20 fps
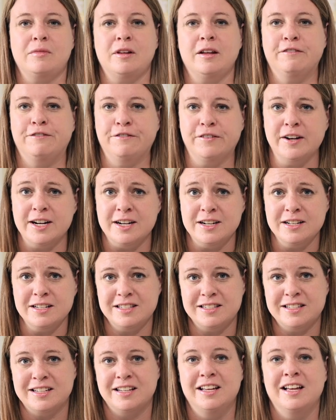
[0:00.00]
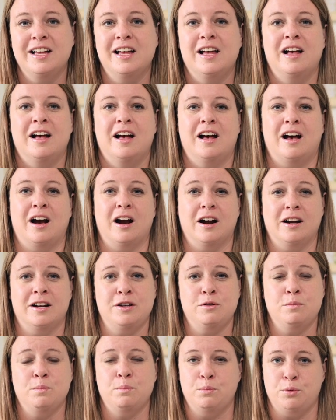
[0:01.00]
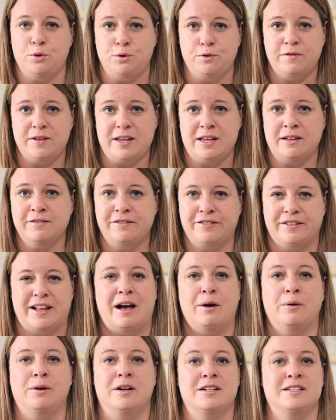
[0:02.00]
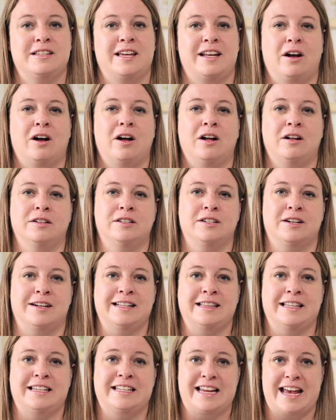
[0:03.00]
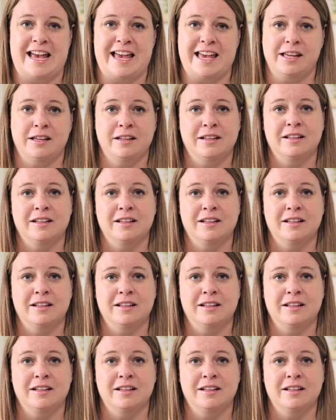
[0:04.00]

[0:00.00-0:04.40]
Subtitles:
First, are you moving flowers at all during the day?